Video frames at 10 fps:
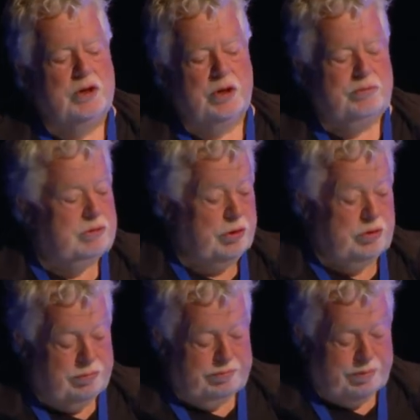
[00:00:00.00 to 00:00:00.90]
could
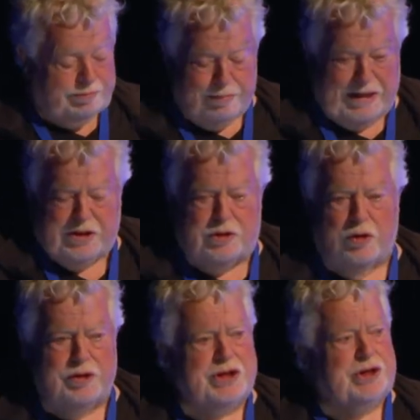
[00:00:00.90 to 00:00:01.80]
do
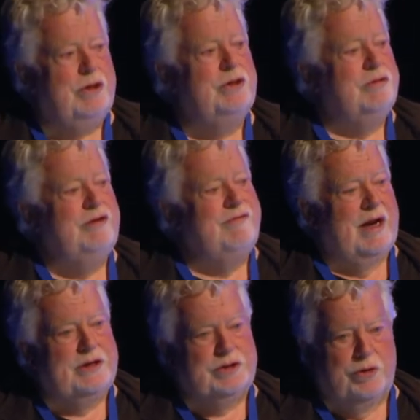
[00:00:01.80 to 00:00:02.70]
metacognition, could
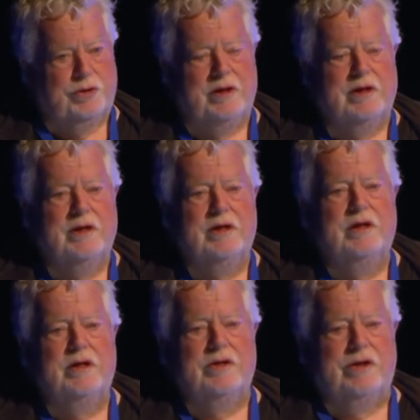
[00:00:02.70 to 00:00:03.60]
reflect on
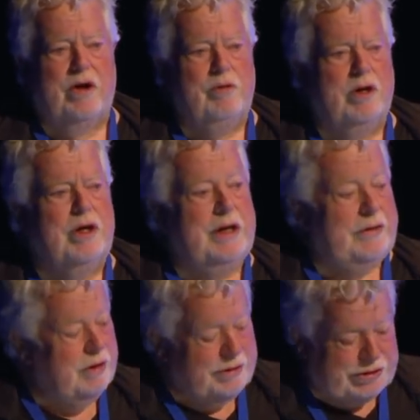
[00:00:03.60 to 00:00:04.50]
their own
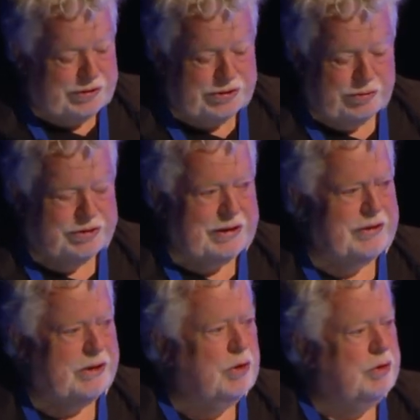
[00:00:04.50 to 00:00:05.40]
learning. The literature
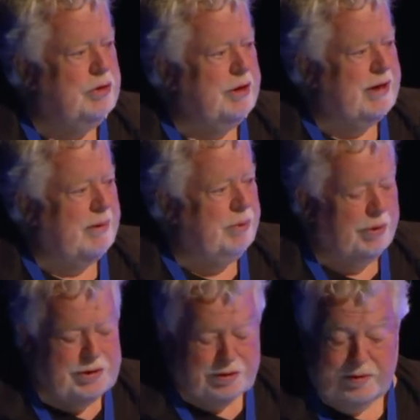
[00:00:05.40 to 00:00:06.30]
said they couldn't at that
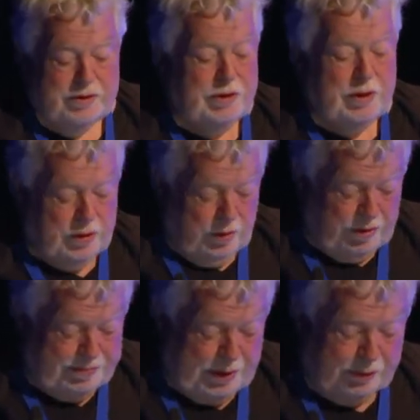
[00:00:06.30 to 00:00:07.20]
point, and
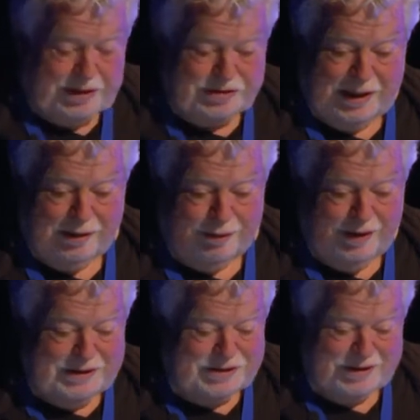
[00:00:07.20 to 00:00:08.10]
we built these little
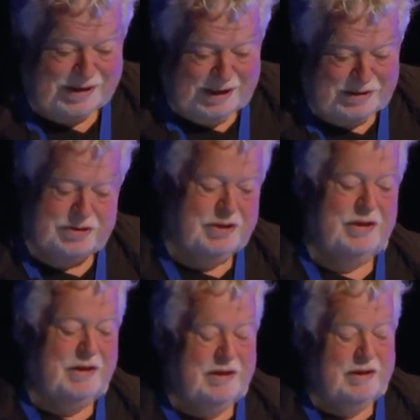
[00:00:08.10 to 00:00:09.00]
things, and the kids
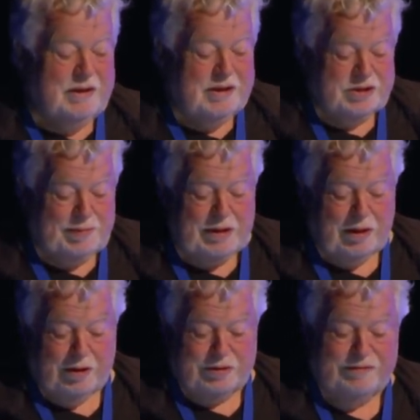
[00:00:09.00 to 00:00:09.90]
spend
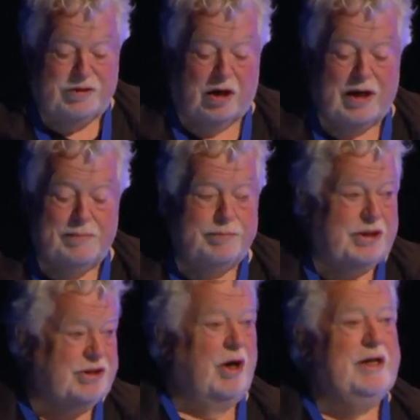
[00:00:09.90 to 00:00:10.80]
a lot of time
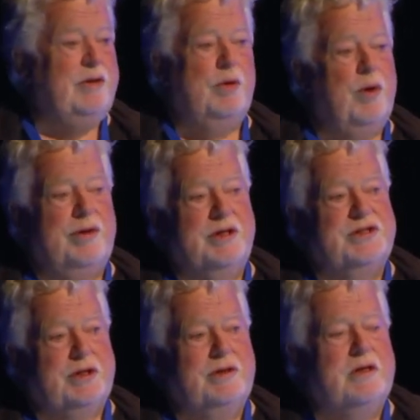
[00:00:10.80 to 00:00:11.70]
designing them with
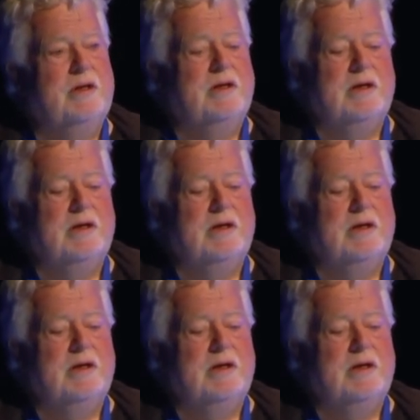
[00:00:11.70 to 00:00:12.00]
us, and